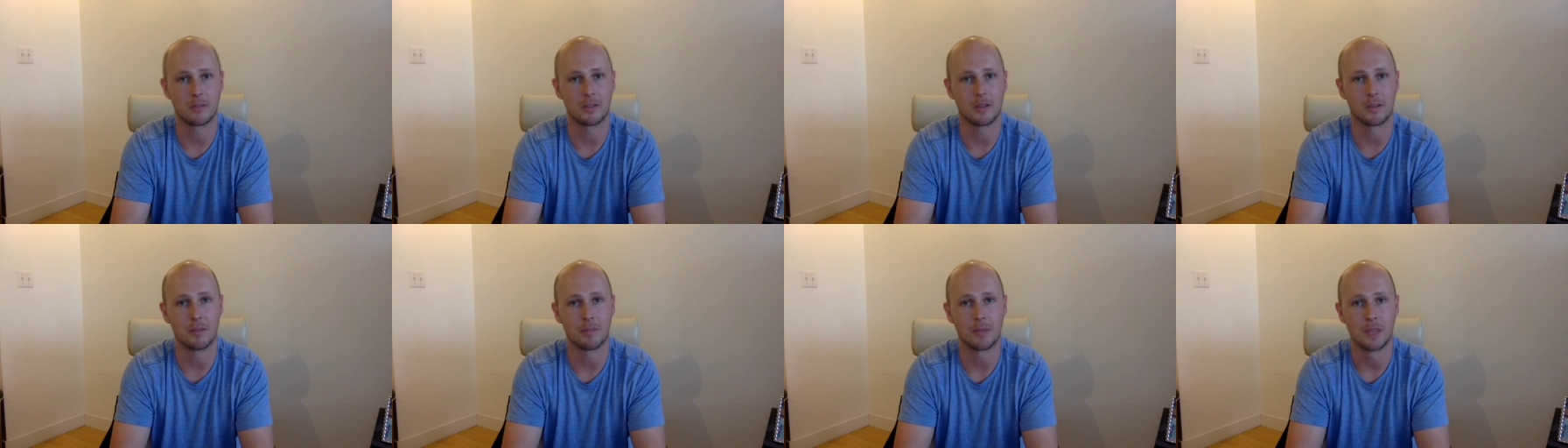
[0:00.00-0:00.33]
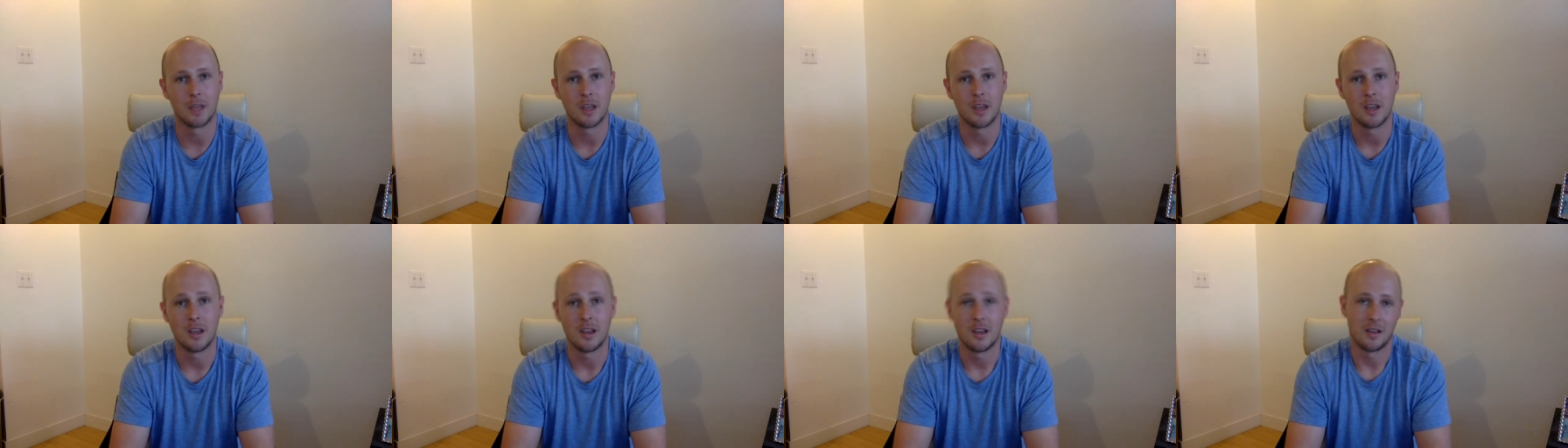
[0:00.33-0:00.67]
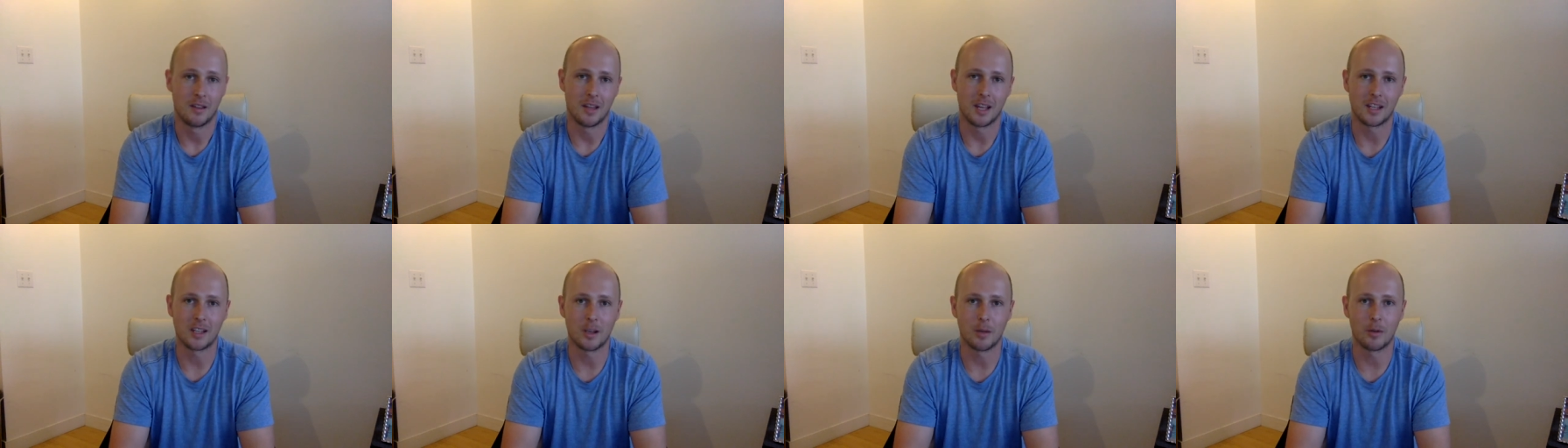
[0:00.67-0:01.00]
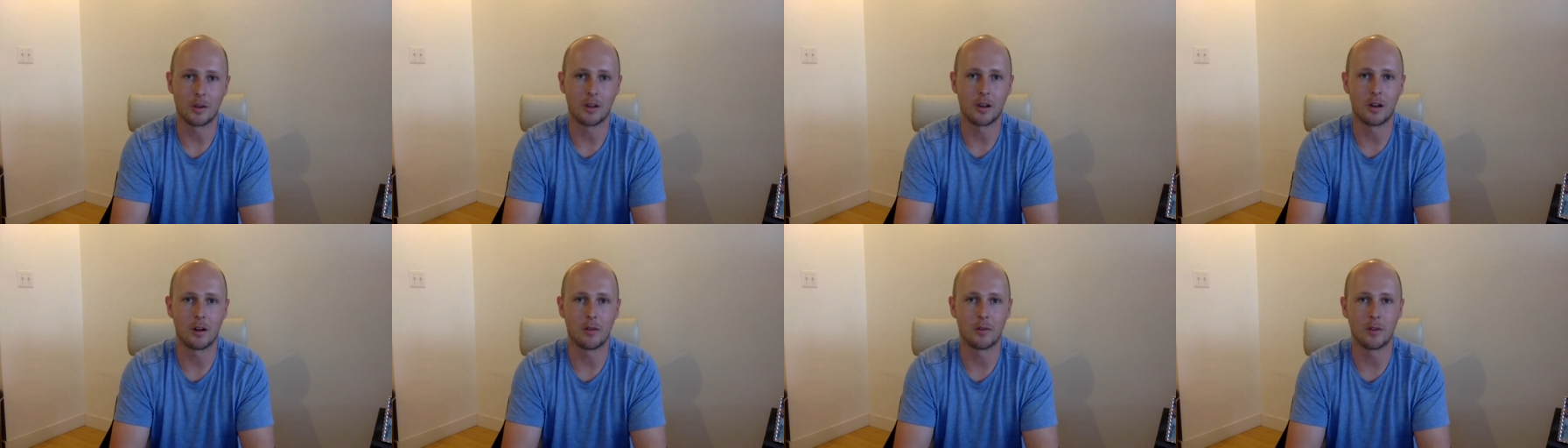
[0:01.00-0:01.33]
So that's how
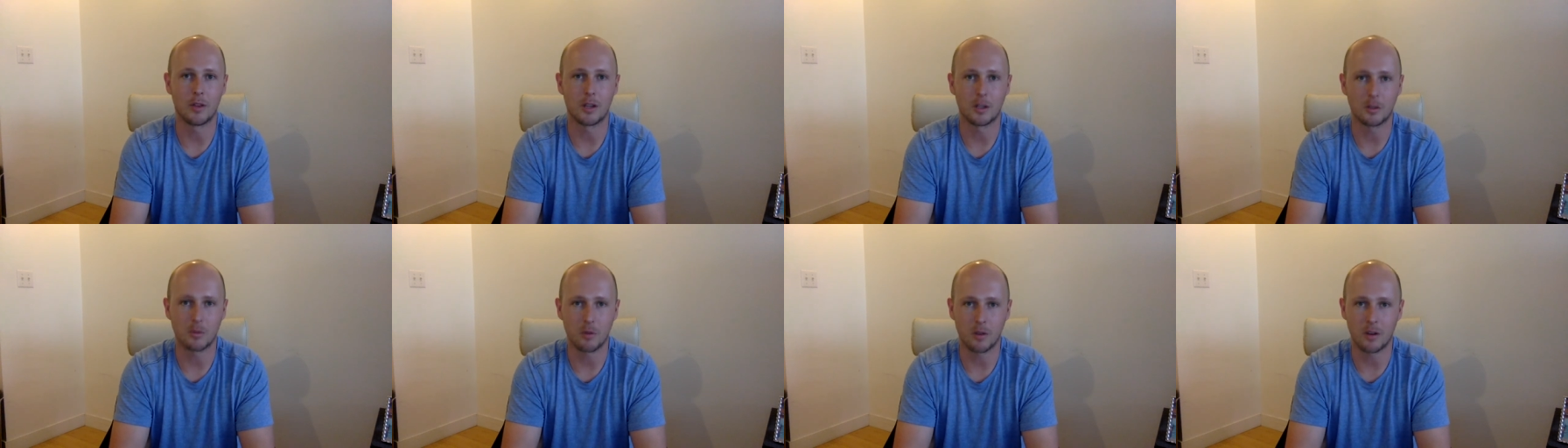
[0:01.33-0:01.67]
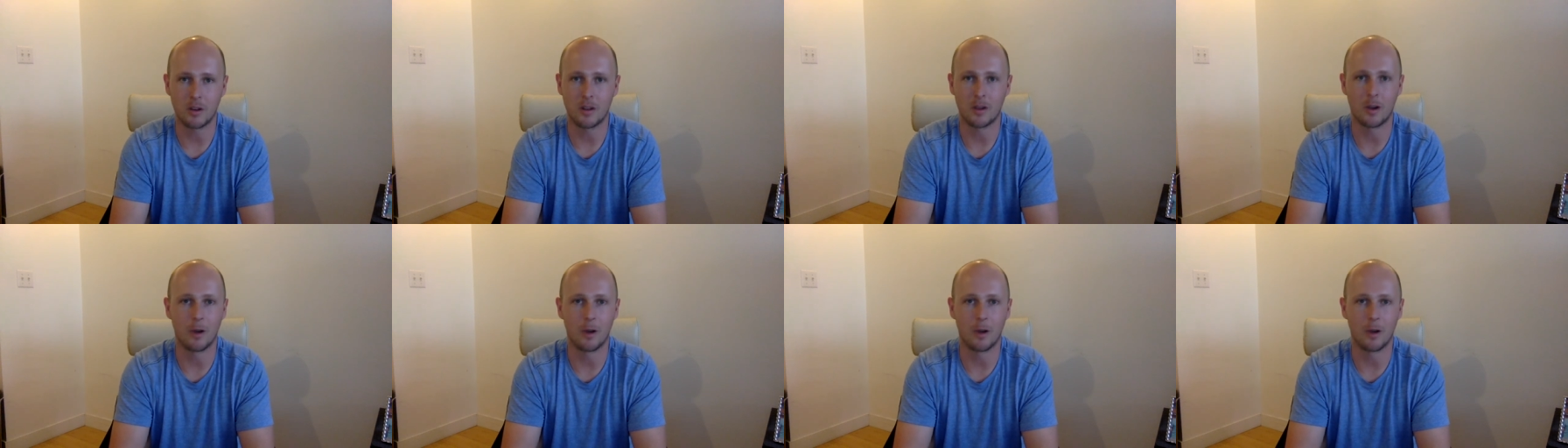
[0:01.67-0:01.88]
we got over this one.